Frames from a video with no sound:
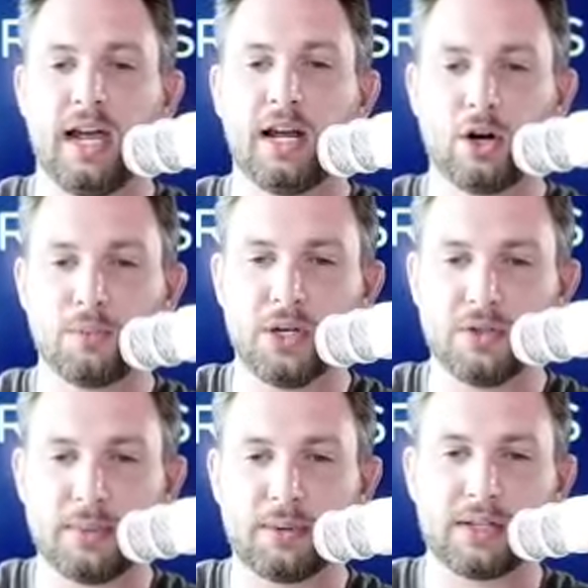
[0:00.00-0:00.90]
And RPO
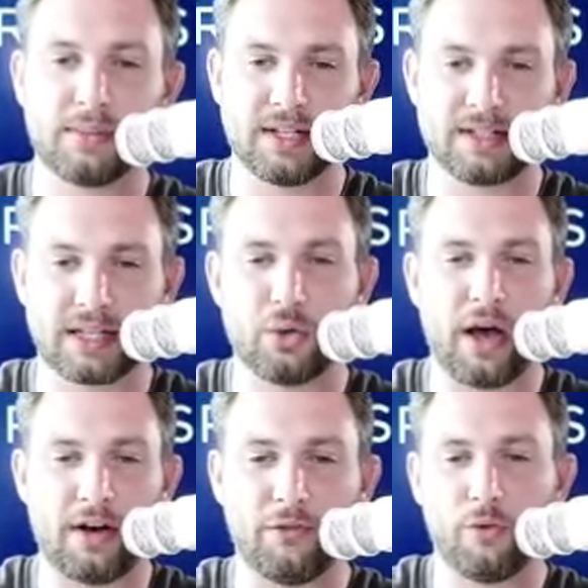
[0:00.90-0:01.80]
typically means like you
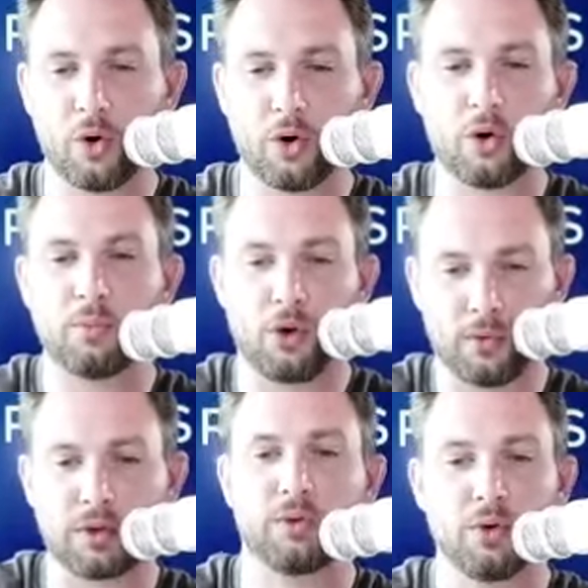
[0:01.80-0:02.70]
have 4 or more
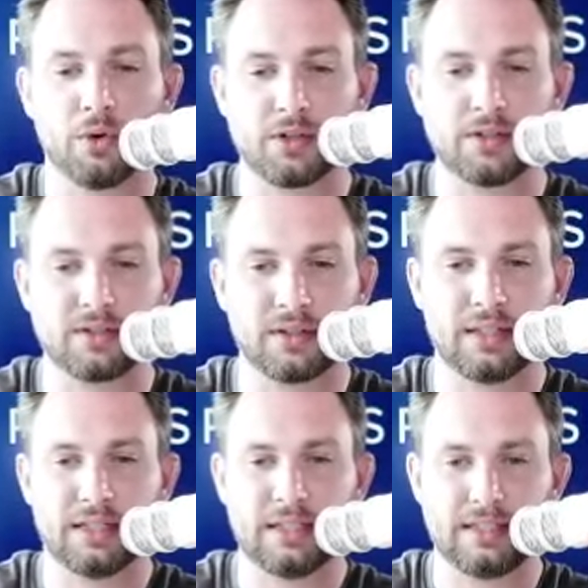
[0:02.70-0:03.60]
recruiters
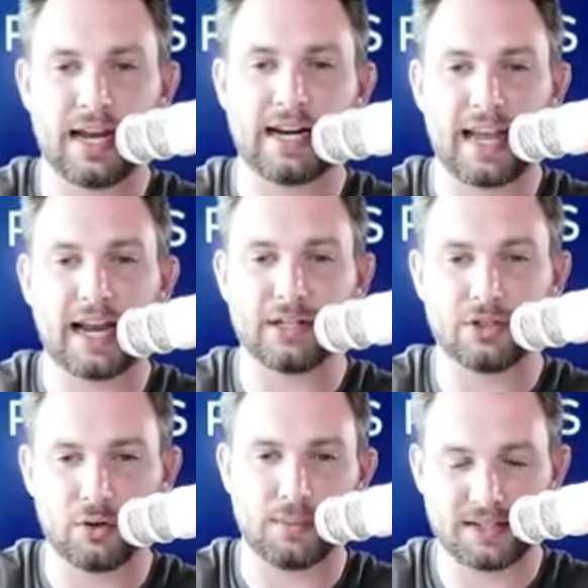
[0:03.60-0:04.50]
dedicated
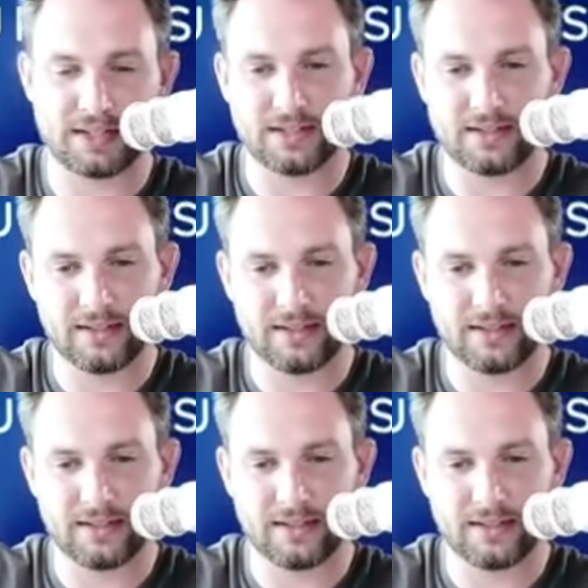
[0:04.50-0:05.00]
to a business.